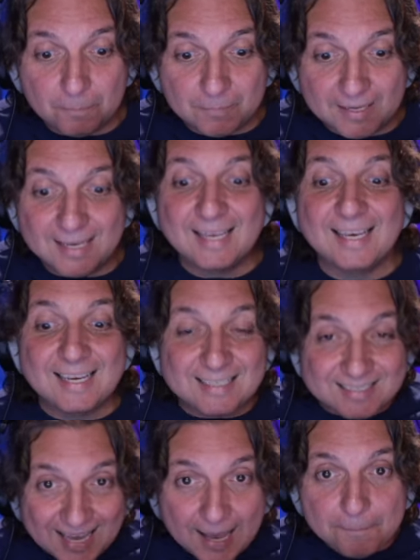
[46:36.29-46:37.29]
Being
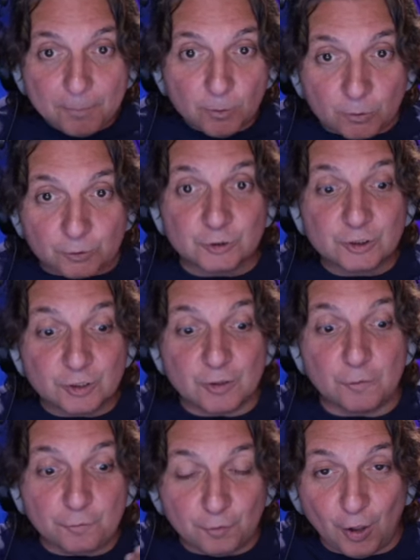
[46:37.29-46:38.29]
examples to
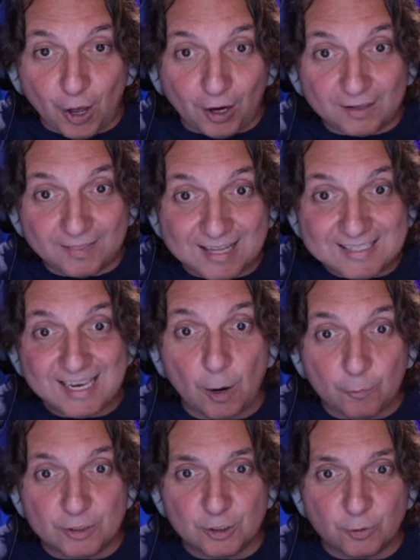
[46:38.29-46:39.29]
the flock. That's
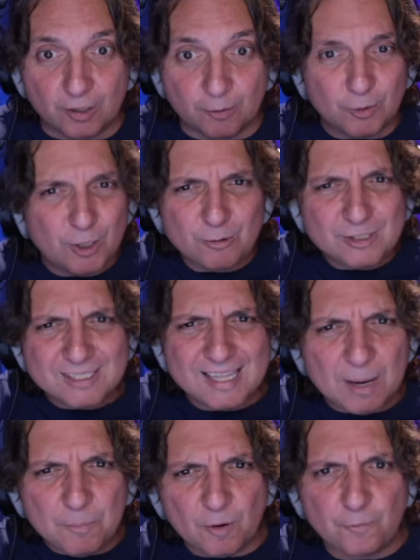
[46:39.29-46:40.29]
how we do it. We don't
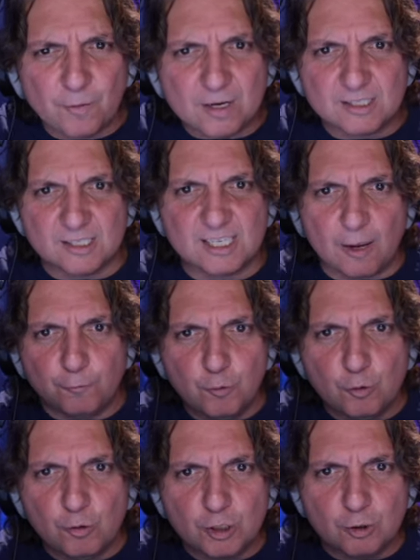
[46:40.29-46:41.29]
slam our fists and say, if
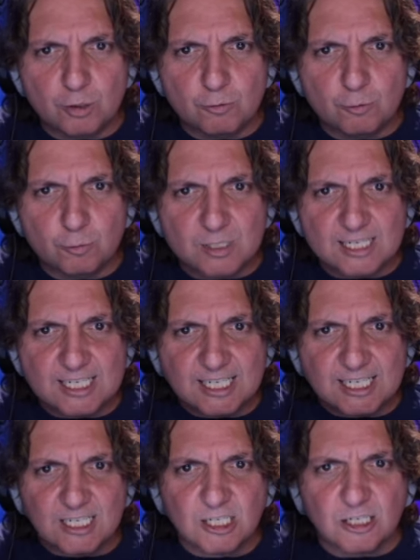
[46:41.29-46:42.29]
you don't agree with what I
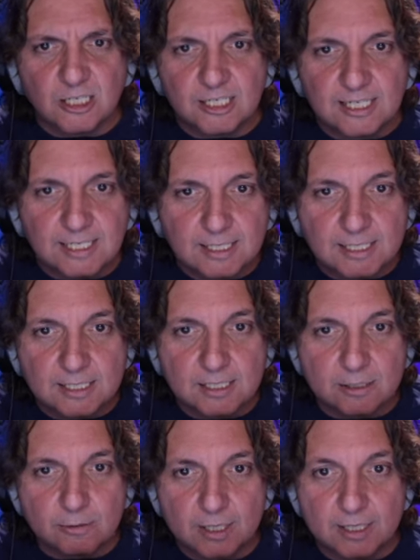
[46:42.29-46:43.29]
said, you're going to get
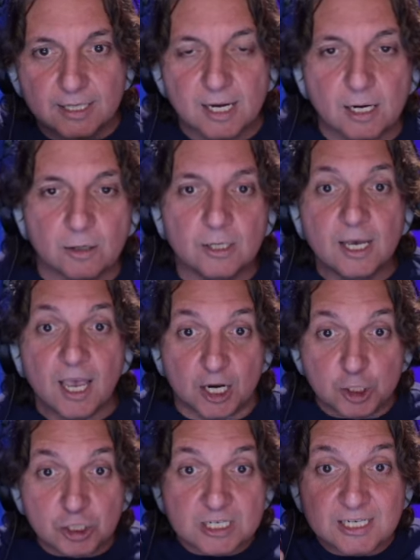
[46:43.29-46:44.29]
kicked out right now.
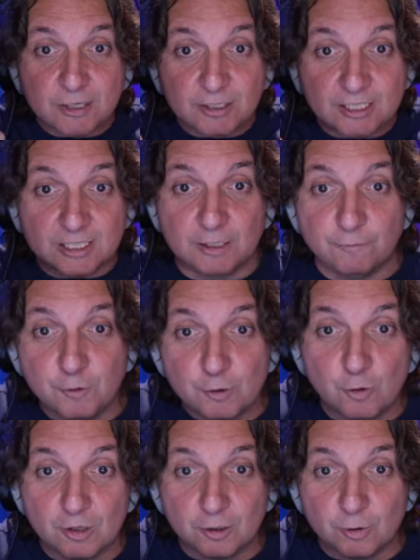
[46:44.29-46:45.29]
And you're a heretic if you
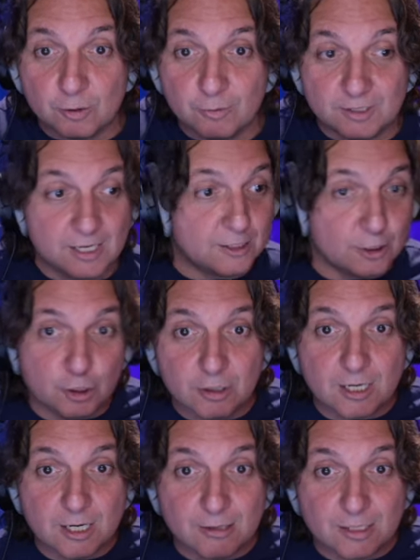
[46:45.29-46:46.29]
don't agree with this. And
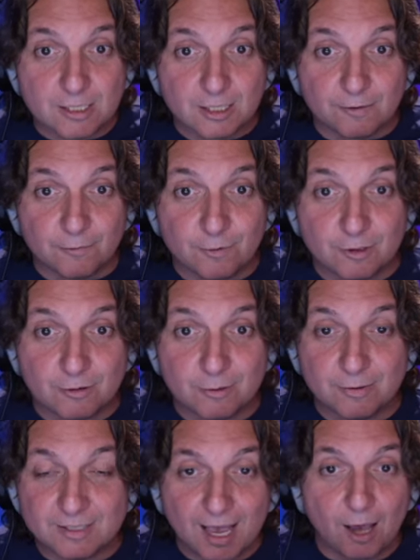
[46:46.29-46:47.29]
you're a heretic if you
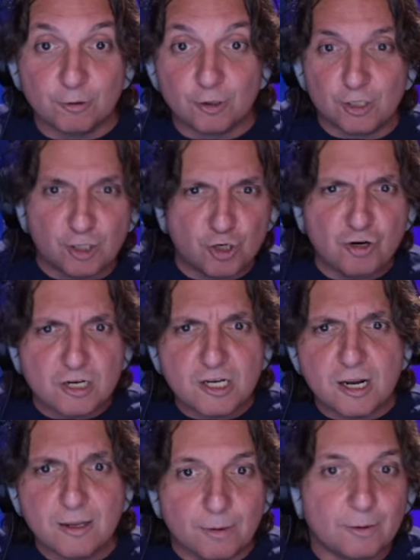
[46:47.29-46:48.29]
agree with that. Or you're an
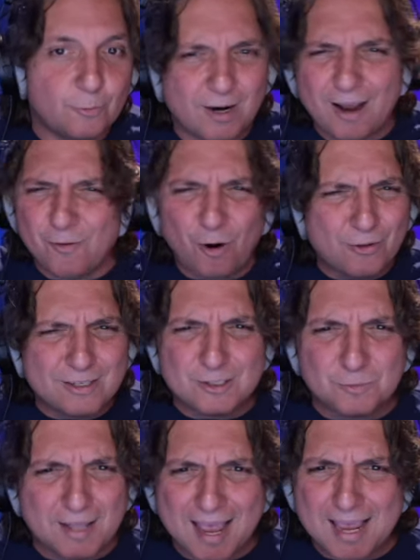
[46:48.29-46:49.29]
idiot, whatever. All
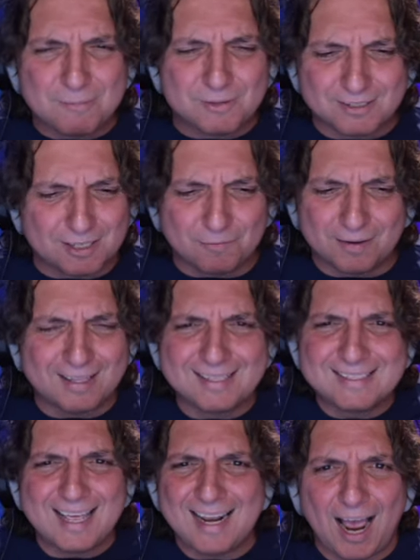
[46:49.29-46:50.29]
these names and stuff like that.
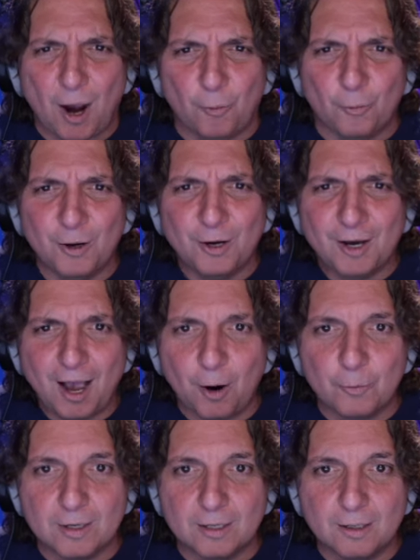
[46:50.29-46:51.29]
That's not how,
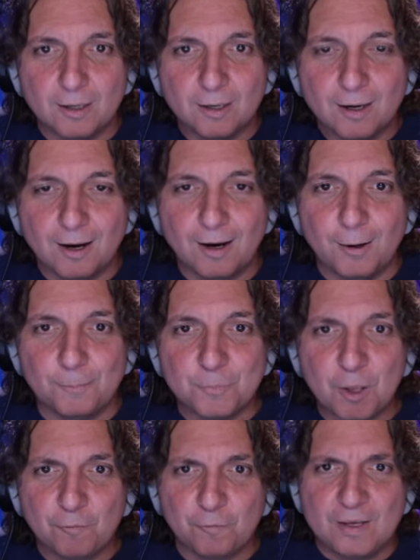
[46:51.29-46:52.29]
how we um,
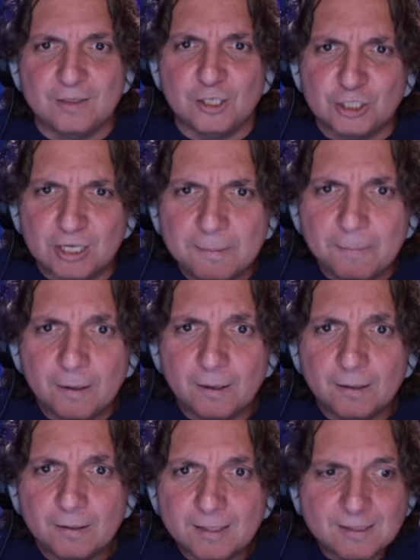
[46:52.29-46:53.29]
feed the sheep.
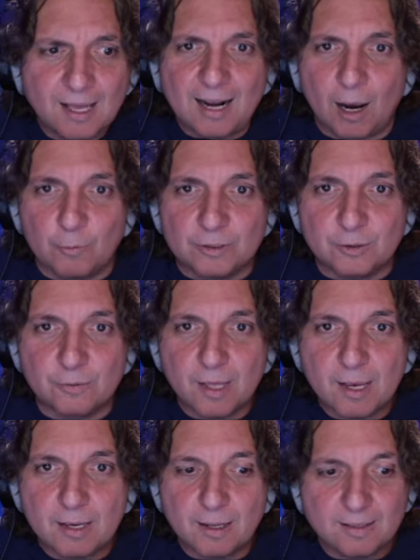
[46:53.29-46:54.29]
That's not how we do
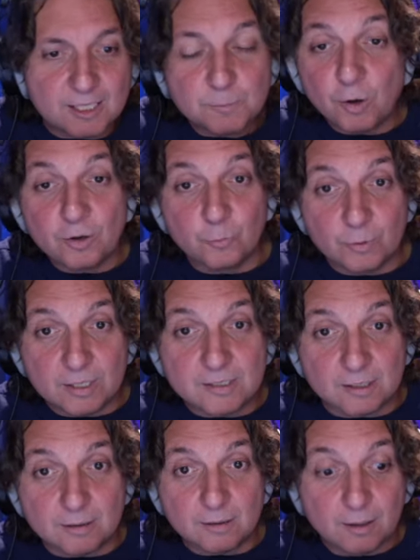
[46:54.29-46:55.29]
that. And that's part of the
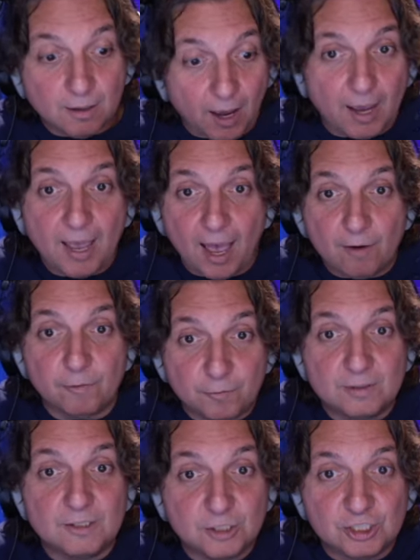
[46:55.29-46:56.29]
reason I have a
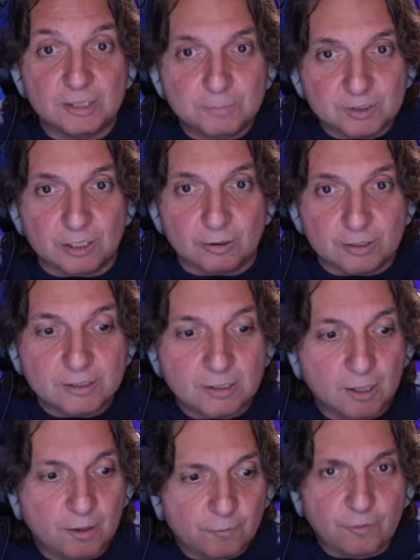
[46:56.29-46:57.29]
Feed the Sheep series
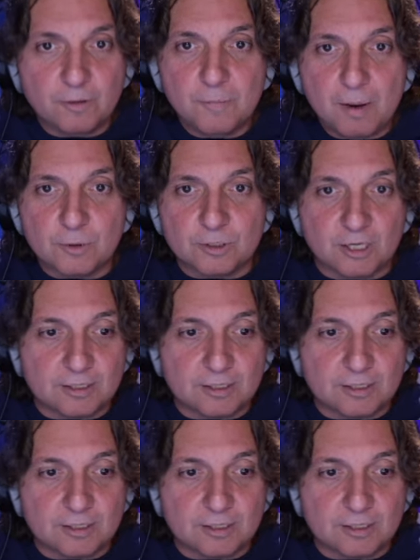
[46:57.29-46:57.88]
for the members.